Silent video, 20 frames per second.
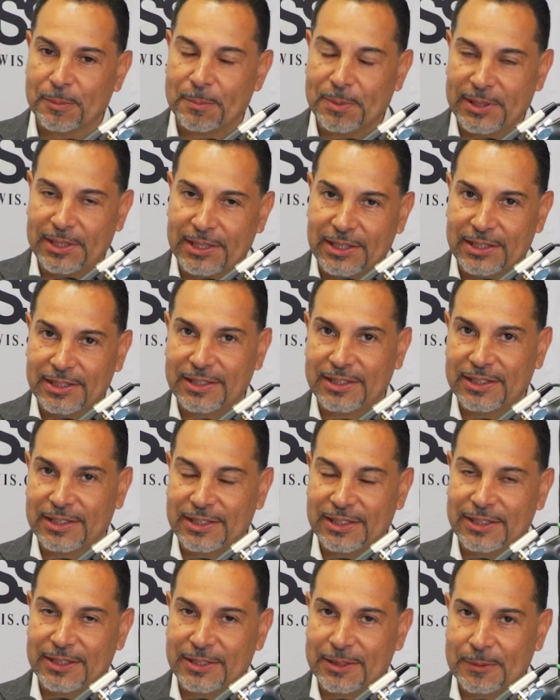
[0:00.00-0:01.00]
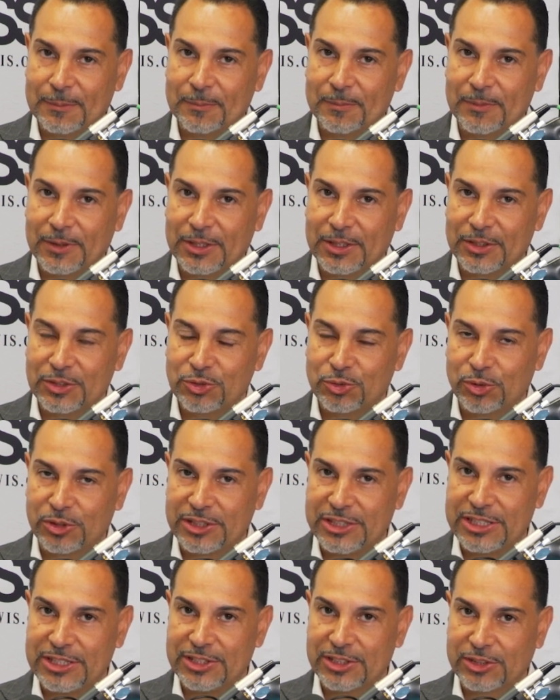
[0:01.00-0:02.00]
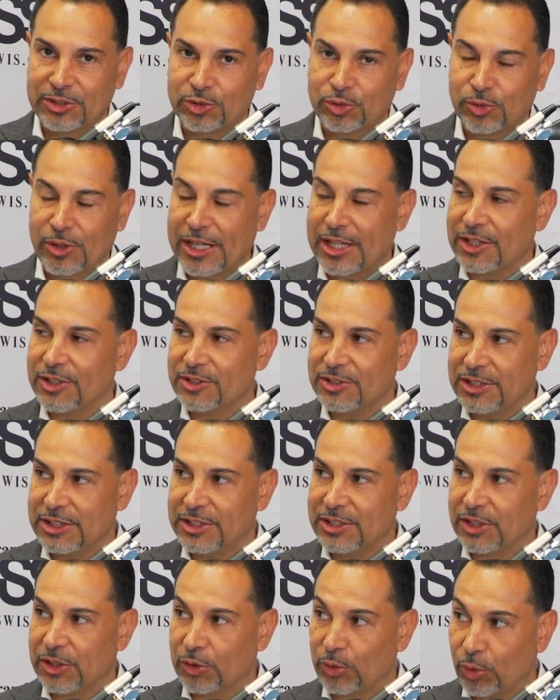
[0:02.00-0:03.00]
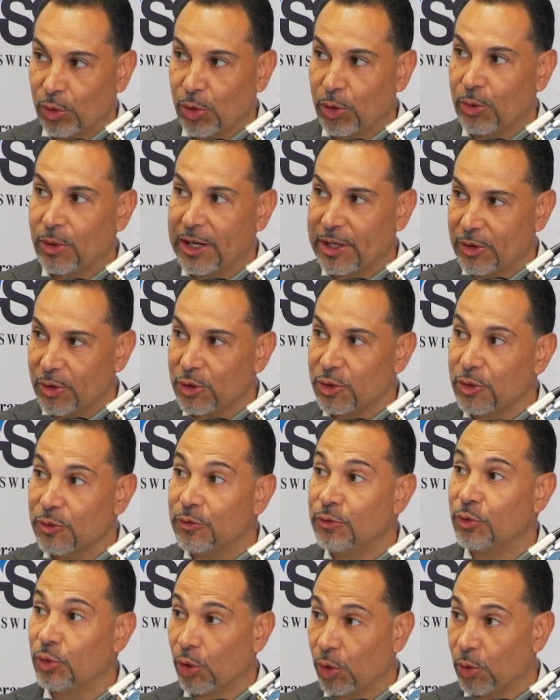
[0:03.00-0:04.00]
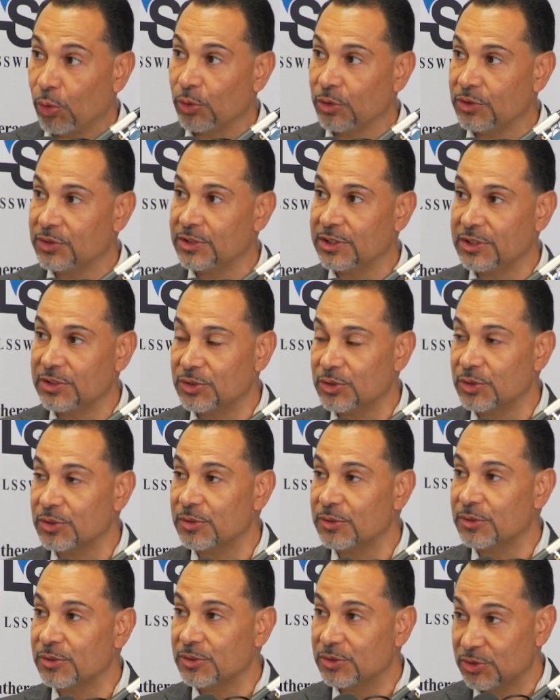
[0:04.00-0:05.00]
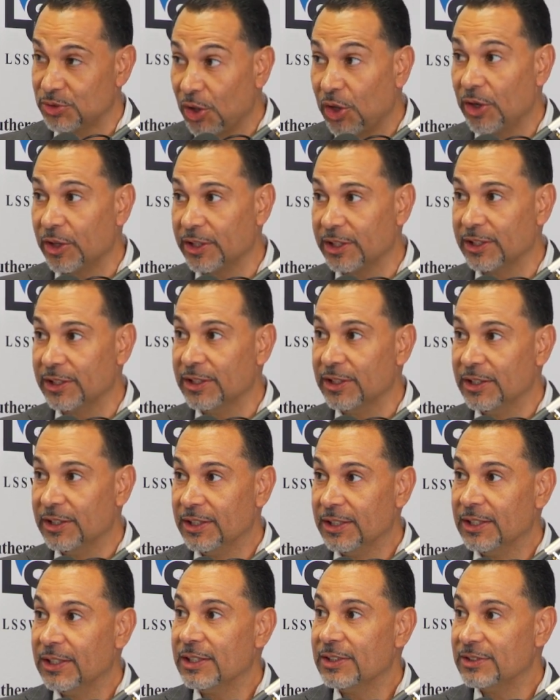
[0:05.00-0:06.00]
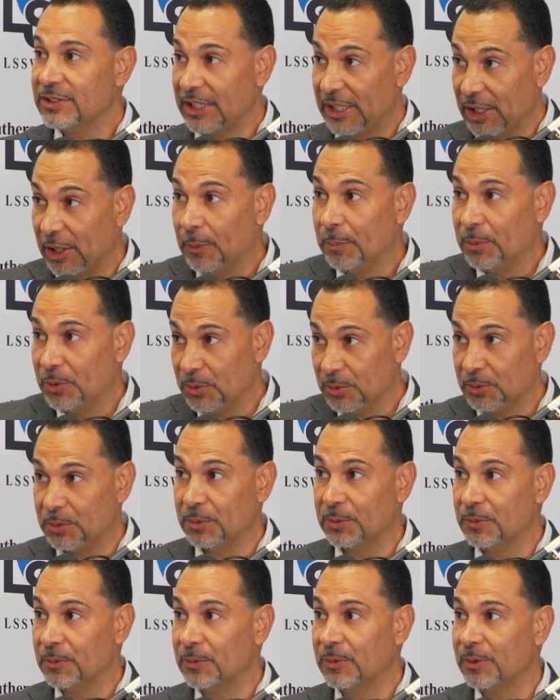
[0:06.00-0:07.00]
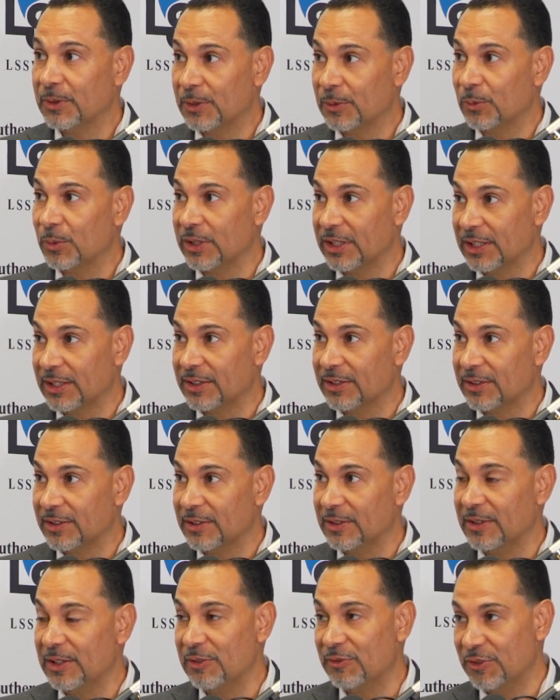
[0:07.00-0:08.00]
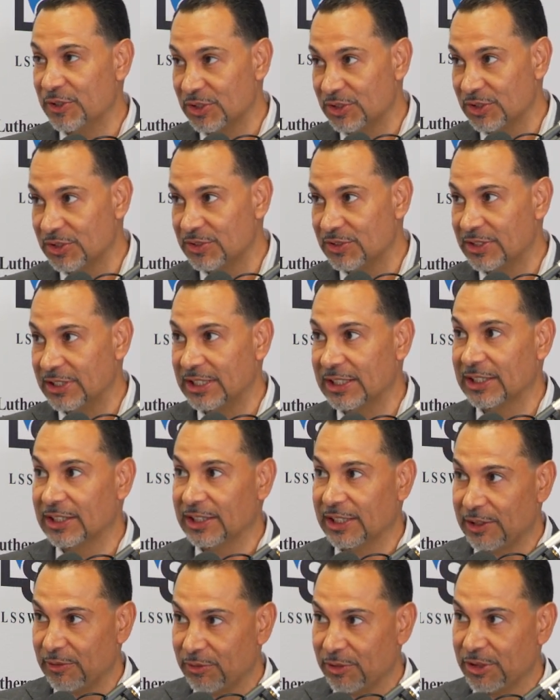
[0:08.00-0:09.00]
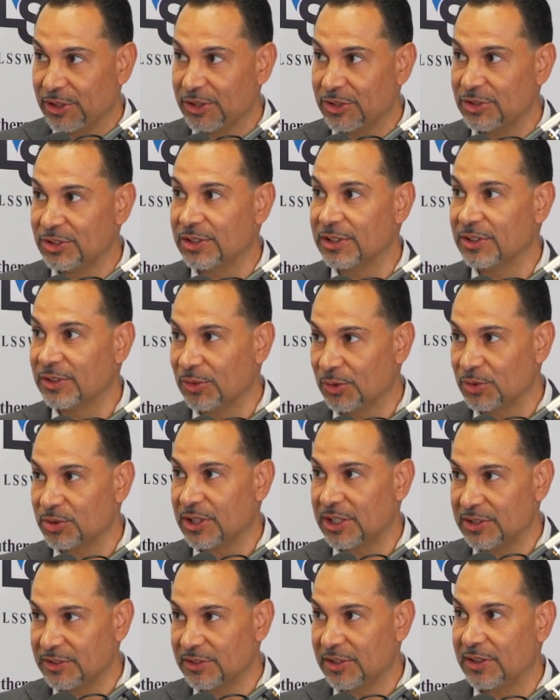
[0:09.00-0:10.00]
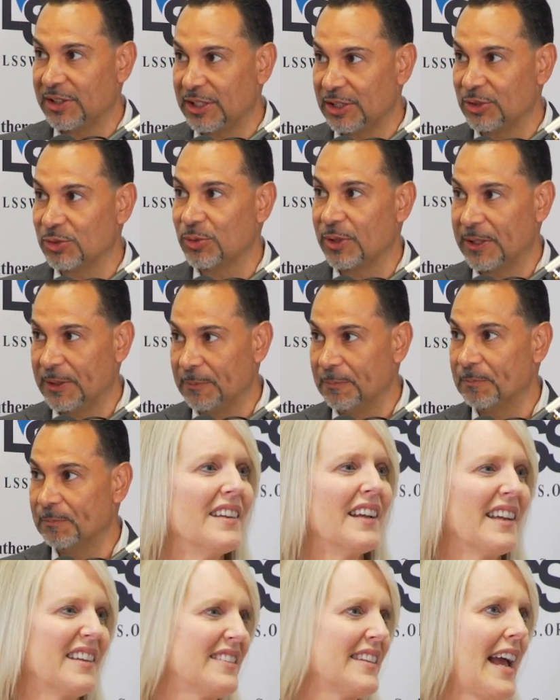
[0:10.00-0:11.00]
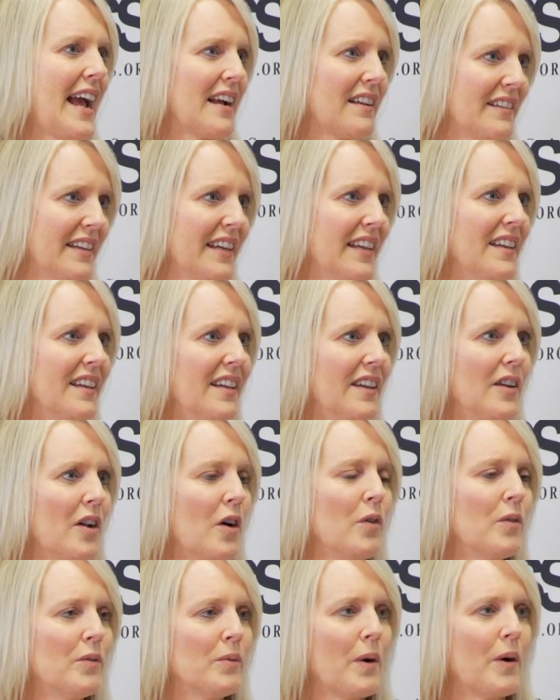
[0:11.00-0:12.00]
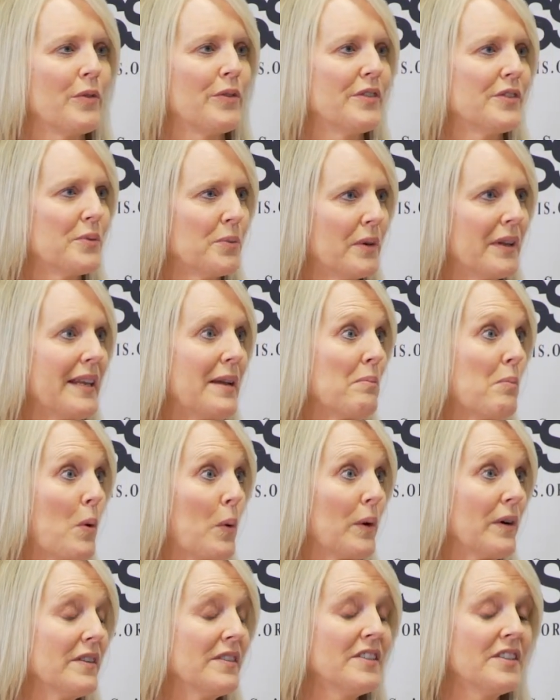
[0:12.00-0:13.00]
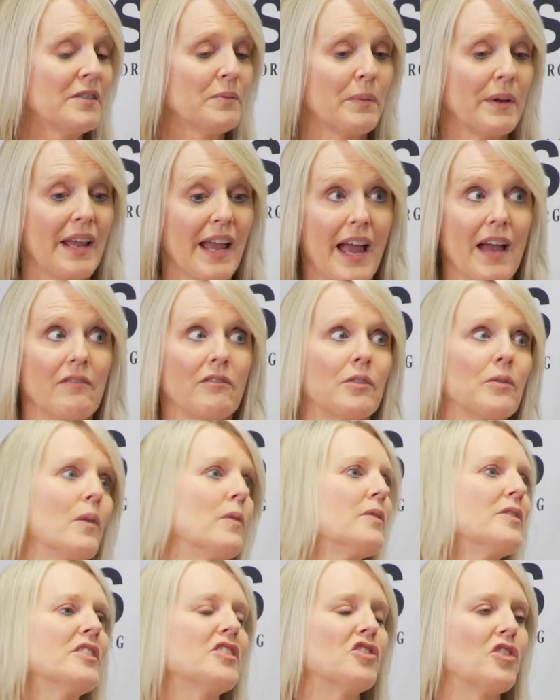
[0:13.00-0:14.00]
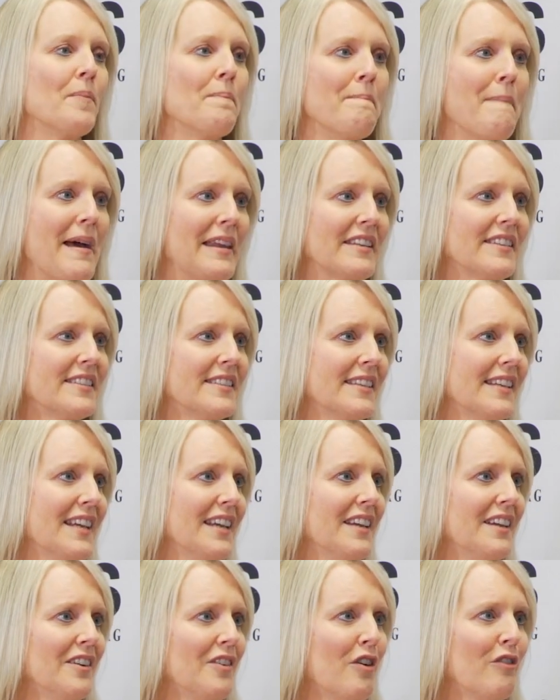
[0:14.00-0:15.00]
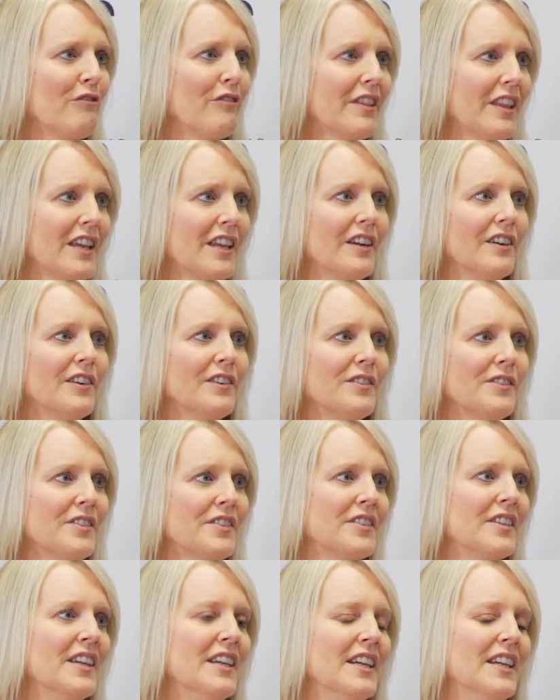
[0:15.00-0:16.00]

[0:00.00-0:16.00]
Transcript: been a strategic strategy to grow? I know you've grown since you started to help you with efficiency and leverage and those kinds of things, right? Exactly. Growth is really important. We have grown tremendously over the years.